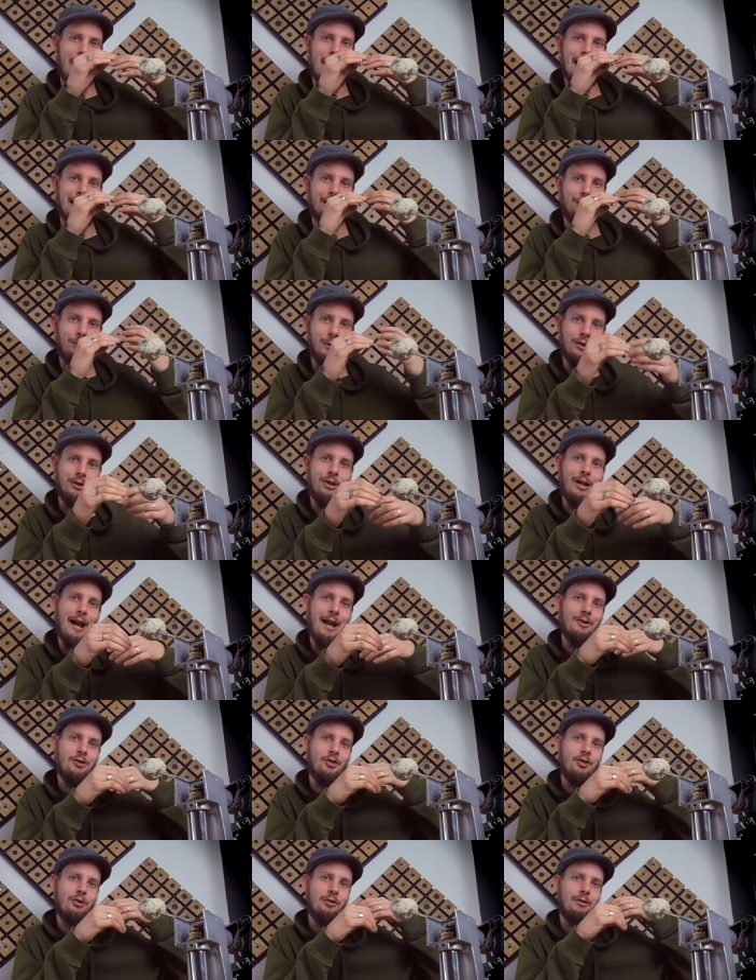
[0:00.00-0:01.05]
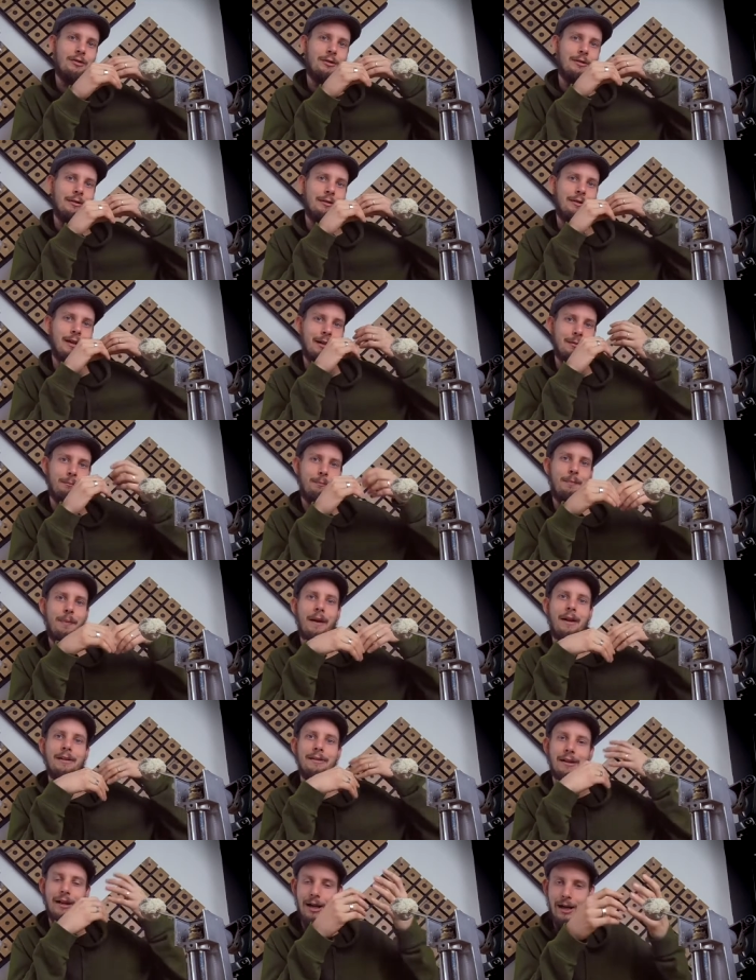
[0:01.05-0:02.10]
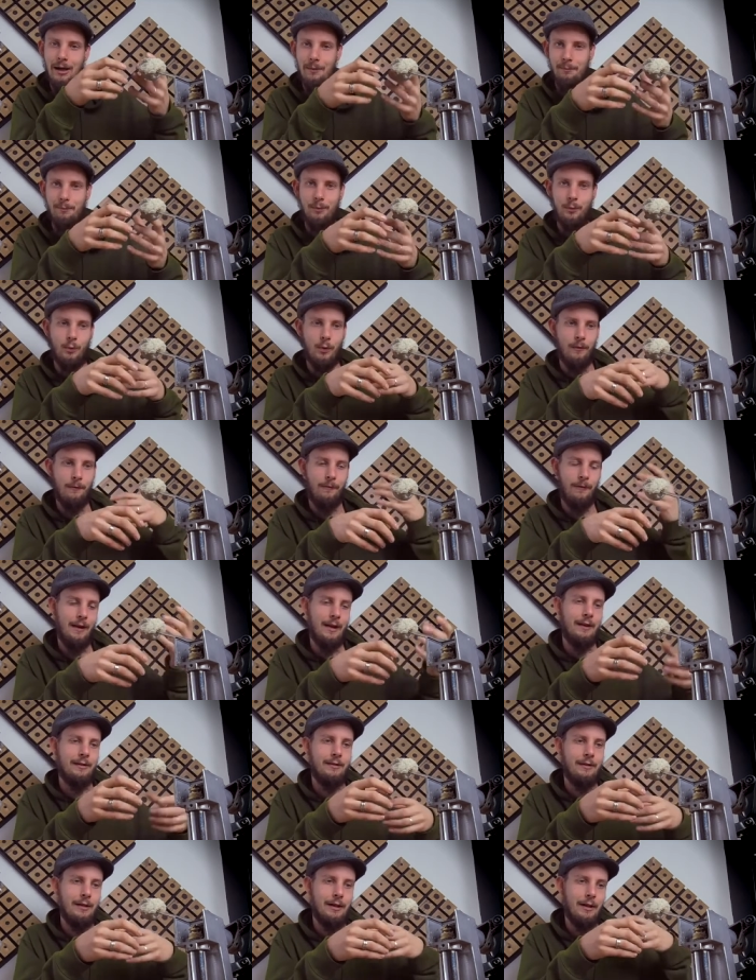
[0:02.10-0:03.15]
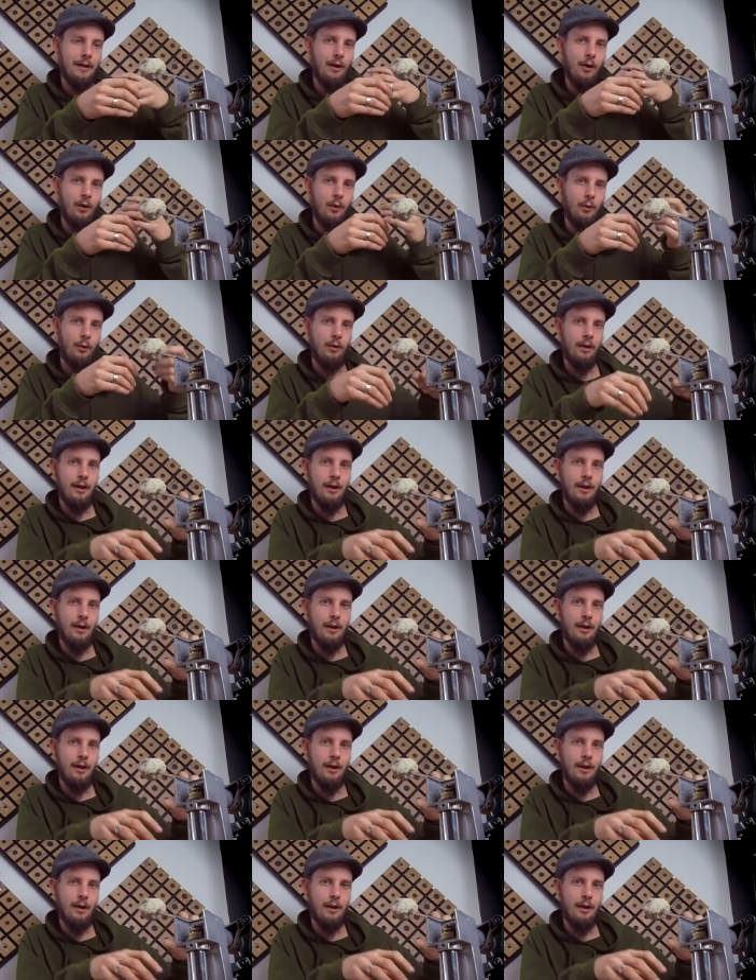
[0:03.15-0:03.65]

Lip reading: extra tension getting built up within the whole